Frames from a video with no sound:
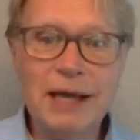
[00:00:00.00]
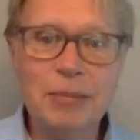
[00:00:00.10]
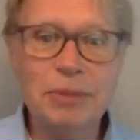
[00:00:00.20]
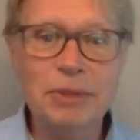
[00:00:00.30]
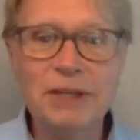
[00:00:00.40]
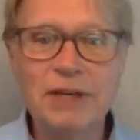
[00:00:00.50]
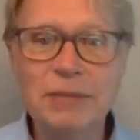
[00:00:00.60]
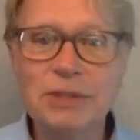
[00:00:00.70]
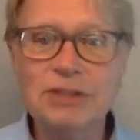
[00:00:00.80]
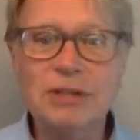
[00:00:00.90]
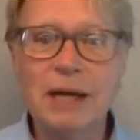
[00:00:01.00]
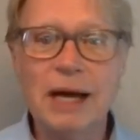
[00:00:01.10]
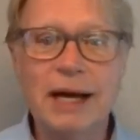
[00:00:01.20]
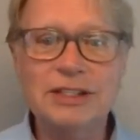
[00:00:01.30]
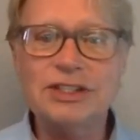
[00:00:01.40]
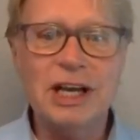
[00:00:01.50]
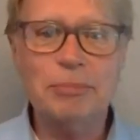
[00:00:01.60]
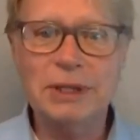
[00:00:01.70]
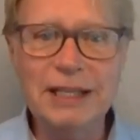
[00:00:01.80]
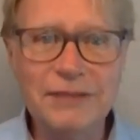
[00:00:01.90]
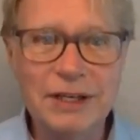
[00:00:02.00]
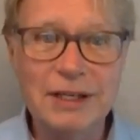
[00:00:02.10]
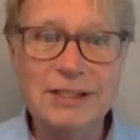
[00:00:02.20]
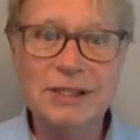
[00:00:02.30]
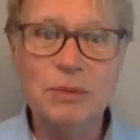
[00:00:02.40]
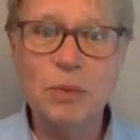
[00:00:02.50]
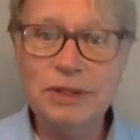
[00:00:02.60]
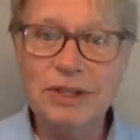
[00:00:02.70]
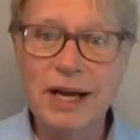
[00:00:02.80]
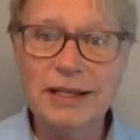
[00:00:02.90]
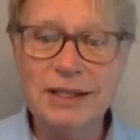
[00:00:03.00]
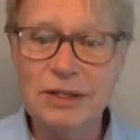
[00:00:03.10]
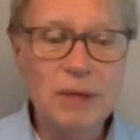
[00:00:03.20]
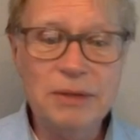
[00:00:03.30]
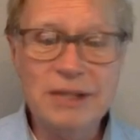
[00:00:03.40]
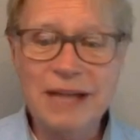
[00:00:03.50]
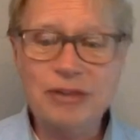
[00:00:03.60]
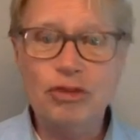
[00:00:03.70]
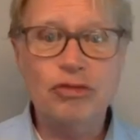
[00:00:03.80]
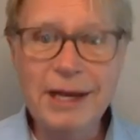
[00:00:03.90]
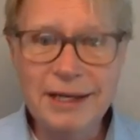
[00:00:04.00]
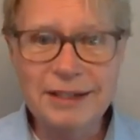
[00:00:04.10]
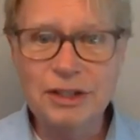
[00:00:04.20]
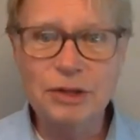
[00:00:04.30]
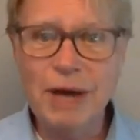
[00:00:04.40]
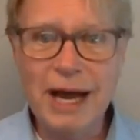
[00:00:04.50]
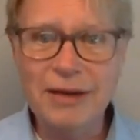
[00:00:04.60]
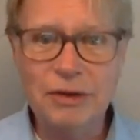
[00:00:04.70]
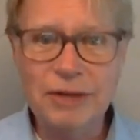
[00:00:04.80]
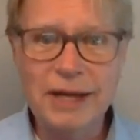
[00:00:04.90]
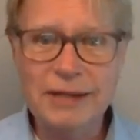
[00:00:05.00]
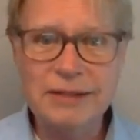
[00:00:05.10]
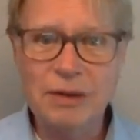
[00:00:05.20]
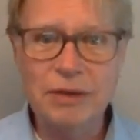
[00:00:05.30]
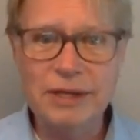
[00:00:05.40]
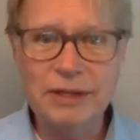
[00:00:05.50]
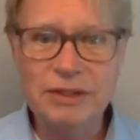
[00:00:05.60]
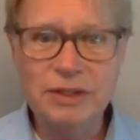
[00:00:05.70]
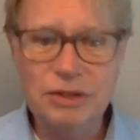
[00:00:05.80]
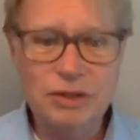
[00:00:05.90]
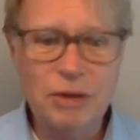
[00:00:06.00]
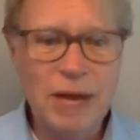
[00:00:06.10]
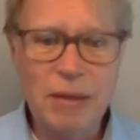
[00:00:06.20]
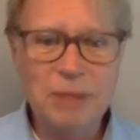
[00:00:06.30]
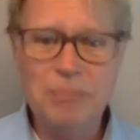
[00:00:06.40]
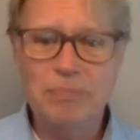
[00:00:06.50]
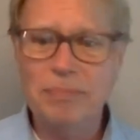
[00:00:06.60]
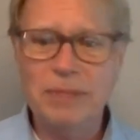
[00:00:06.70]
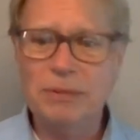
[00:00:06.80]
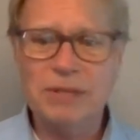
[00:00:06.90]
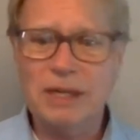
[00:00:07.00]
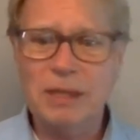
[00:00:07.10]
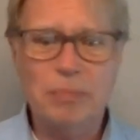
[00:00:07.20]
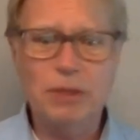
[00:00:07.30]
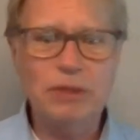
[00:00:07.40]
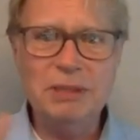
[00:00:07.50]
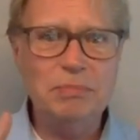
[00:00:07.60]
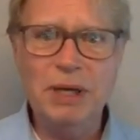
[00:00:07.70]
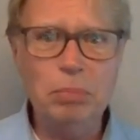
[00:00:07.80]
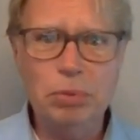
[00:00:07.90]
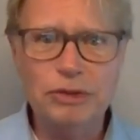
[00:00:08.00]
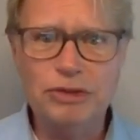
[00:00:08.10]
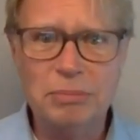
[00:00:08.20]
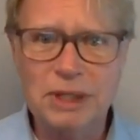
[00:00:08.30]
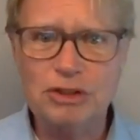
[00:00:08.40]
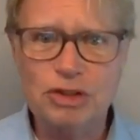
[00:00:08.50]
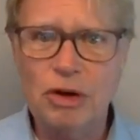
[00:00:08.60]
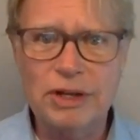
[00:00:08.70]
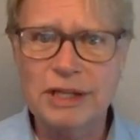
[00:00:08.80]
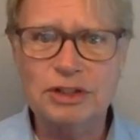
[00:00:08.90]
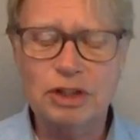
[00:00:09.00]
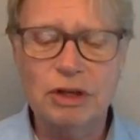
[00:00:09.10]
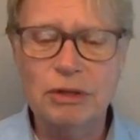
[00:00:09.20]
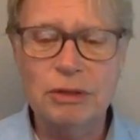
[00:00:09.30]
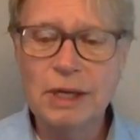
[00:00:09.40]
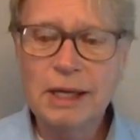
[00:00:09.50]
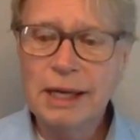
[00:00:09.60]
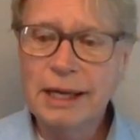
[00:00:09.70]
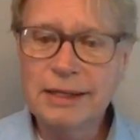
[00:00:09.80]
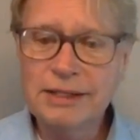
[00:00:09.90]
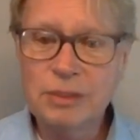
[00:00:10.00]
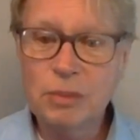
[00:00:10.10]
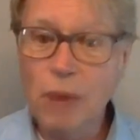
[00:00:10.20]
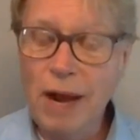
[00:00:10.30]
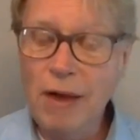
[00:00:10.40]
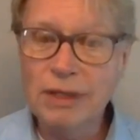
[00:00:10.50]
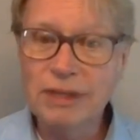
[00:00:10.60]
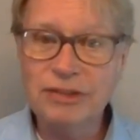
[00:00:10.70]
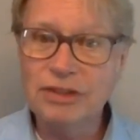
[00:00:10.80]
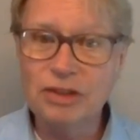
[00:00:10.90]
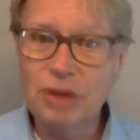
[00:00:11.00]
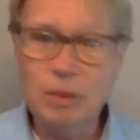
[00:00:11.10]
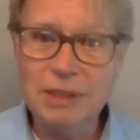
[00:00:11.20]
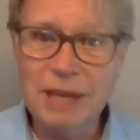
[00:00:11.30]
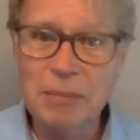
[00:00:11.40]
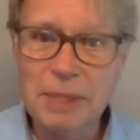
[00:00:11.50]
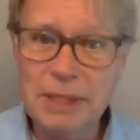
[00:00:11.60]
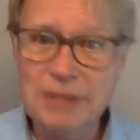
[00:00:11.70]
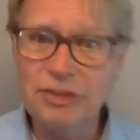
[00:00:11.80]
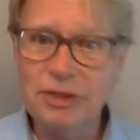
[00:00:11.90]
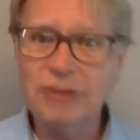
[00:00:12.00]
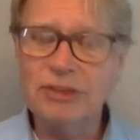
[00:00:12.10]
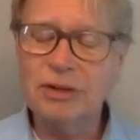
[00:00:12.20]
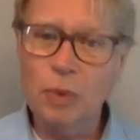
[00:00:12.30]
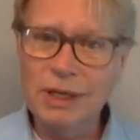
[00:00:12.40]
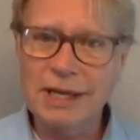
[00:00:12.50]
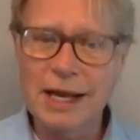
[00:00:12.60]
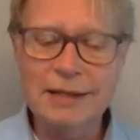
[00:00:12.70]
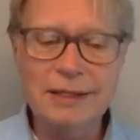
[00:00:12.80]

I just can't believe it." And I said, "What, Dad?" He goes, "That credit that you had on there, do you know how many, there was like a billion people or something saw that show." And I said, "Wow." And he said, "You know what that means?" And I said, "What, Dad?"